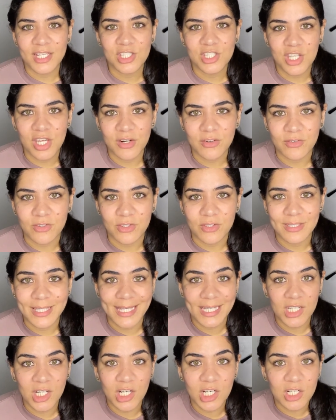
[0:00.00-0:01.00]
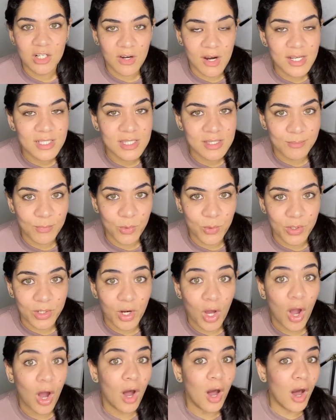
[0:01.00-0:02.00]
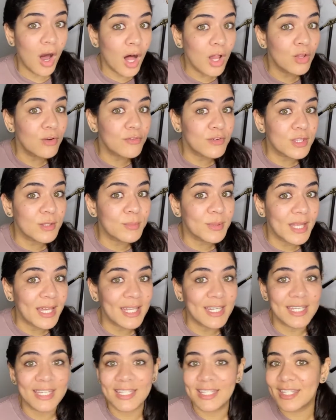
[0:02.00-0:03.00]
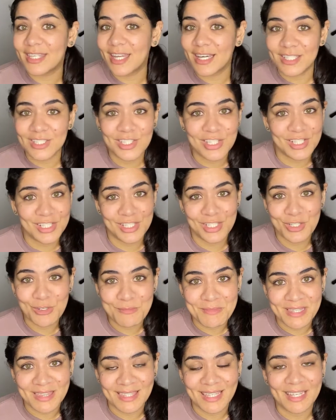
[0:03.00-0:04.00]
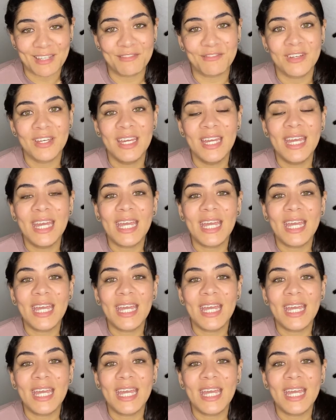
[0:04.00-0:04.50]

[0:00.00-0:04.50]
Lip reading: in general, like across the board, all over the planet, not just human life.